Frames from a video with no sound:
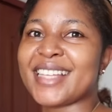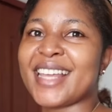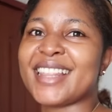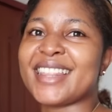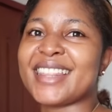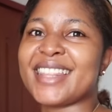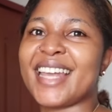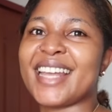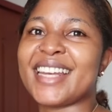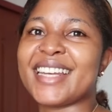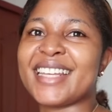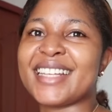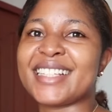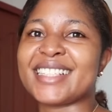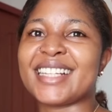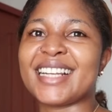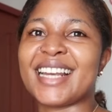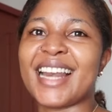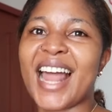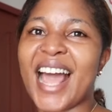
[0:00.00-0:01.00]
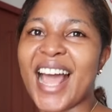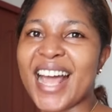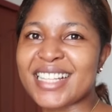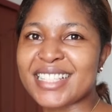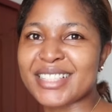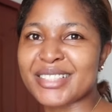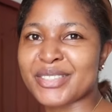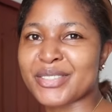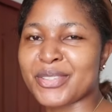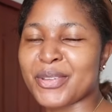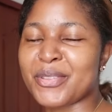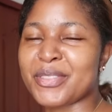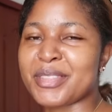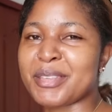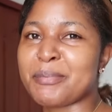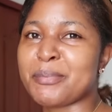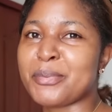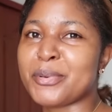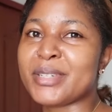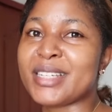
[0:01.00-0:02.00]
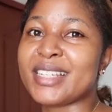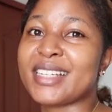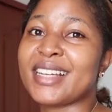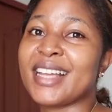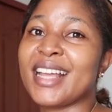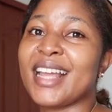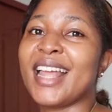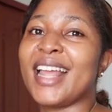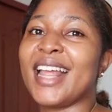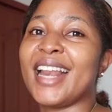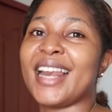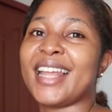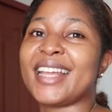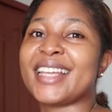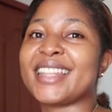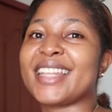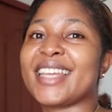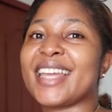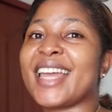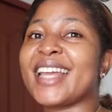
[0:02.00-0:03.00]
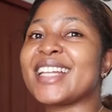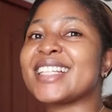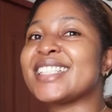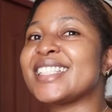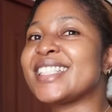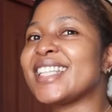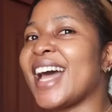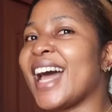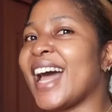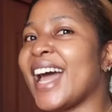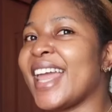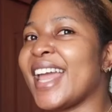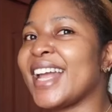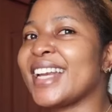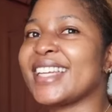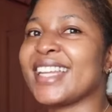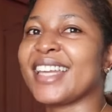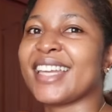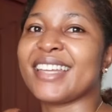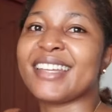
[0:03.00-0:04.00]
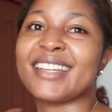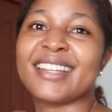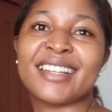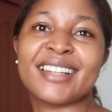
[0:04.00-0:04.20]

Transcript: And then it lasts on the body like the entire day.